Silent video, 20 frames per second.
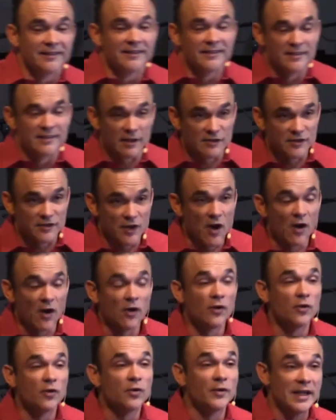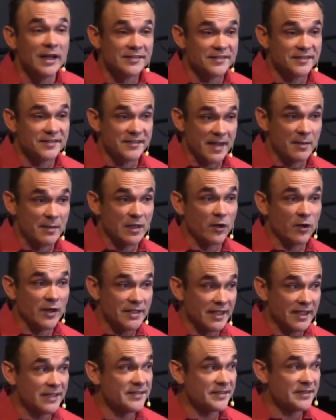Now, Saul, who has the same
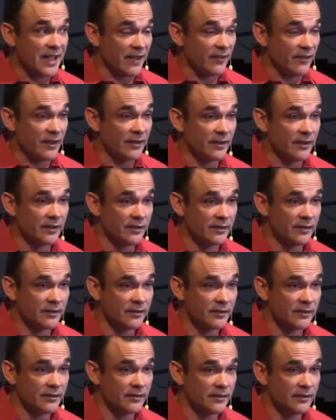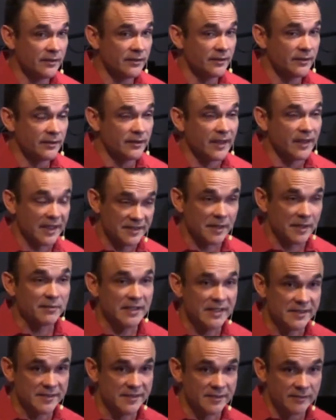anointing as David, except
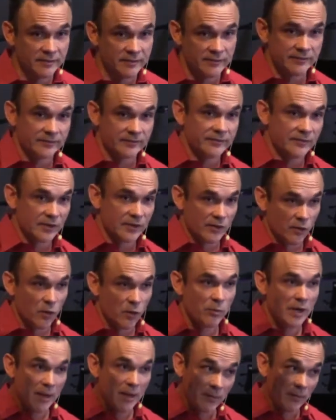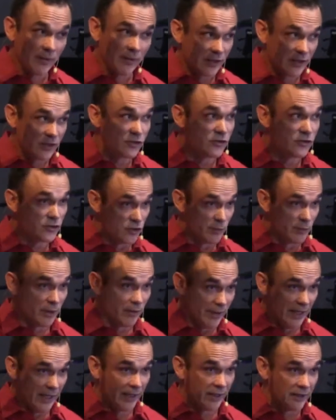he's probably super
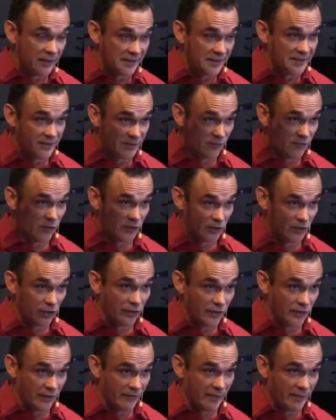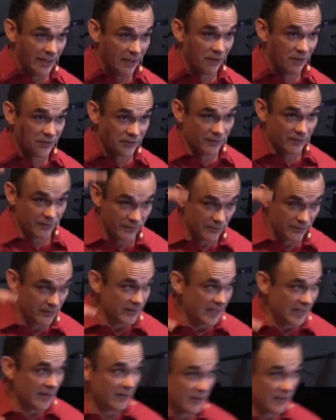big because he's a foot taller than everybody else, and David